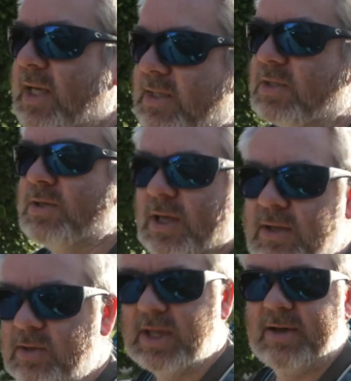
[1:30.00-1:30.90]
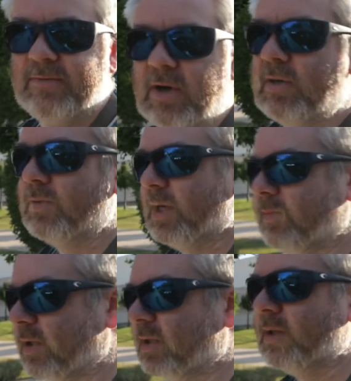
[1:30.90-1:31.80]
isn't that far away,
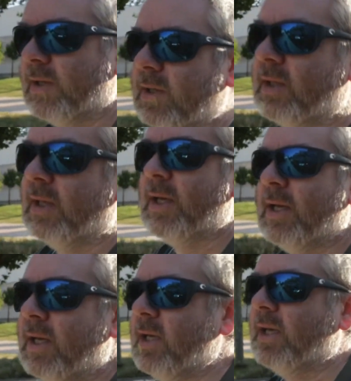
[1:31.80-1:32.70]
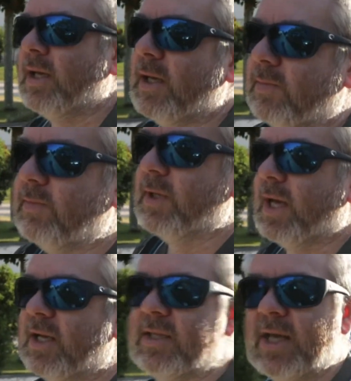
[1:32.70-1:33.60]
but
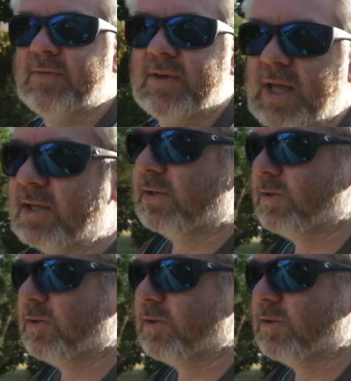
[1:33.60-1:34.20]
anything after that,